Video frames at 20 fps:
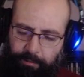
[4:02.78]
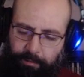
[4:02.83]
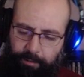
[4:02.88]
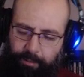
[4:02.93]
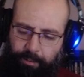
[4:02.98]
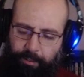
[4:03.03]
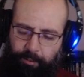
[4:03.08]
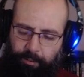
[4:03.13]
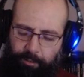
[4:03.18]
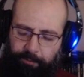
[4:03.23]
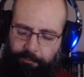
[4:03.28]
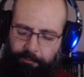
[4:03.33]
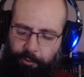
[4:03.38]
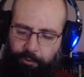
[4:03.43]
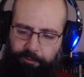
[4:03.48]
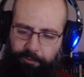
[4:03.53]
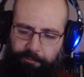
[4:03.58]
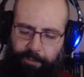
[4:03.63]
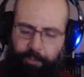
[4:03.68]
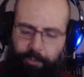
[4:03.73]
And as far
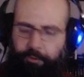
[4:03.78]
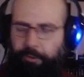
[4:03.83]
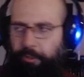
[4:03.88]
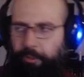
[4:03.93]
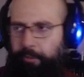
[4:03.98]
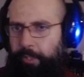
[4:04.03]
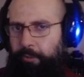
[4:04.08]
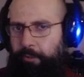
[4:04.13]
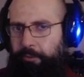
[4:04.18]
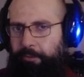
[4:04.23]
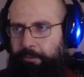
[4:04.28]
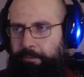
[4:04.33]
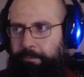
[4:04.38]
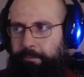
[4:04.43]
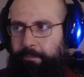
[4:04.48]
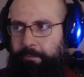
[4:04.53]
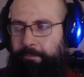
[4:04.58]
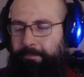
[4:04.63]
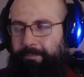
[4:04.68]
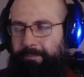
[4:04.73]
as ferrets go, I
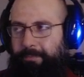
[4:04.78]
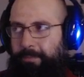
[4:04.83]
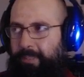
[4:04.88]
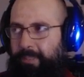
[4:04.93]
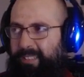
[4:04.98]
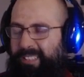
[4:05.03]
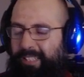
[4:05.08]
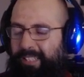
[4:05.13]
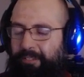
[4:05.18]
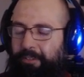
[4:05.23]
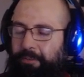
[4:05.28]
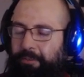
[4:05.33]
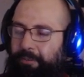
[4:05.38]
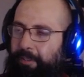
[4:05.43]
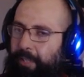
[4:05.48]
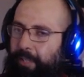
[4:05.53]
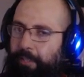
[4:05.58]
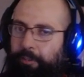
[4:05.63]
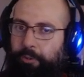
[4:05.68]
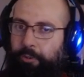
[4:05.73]
guess he was
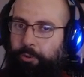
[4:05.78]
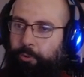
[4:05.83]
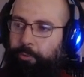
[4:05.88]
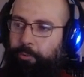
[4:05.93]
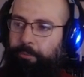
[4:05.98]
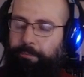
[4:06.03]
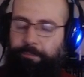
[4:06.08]
kind of old,